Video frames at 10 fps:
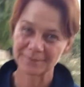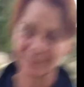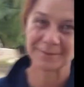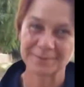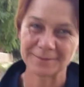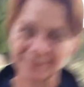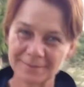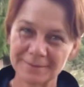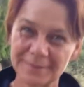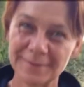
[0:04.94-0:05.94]

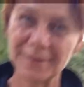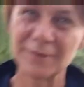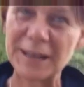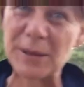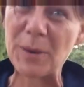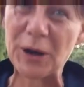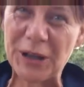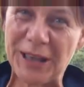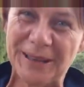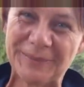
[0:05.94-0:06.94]
Michelle van
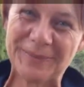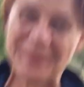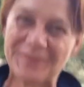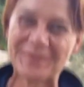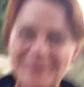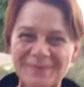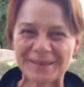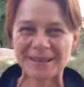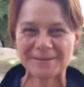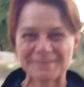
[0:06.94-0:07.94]
der Bank
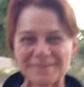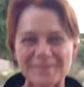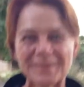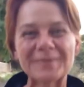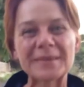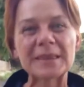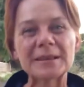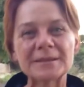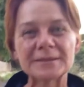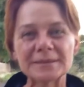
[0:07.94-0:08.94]
from the
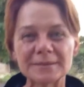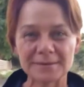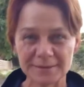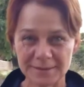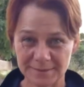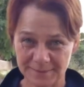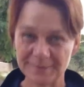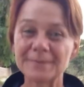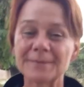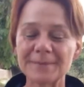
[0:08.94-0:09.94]
University of
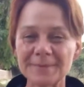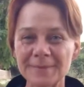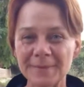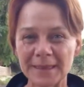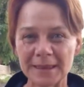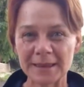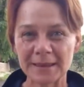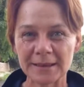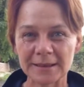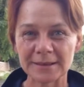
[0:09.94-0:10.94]
Johannesburg,
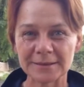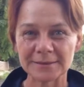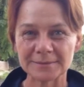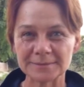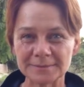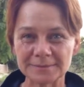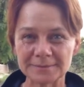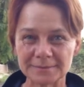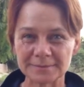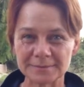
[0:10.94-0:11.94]
who's in
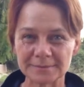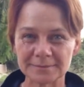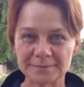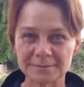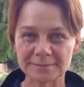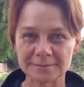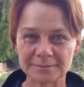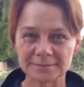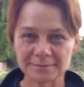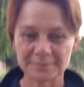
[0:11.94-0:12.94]
charge of
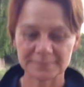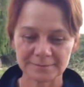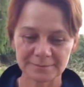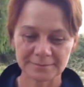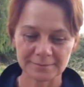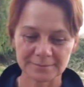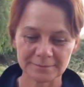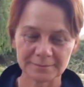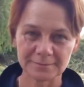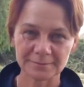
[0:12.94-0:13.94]
the...
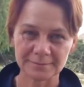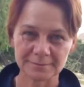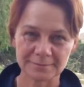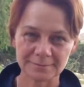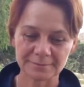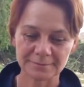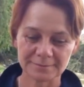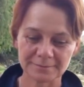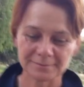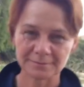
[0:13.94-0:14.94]

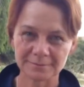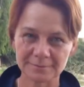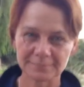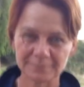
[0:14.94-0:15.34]
tell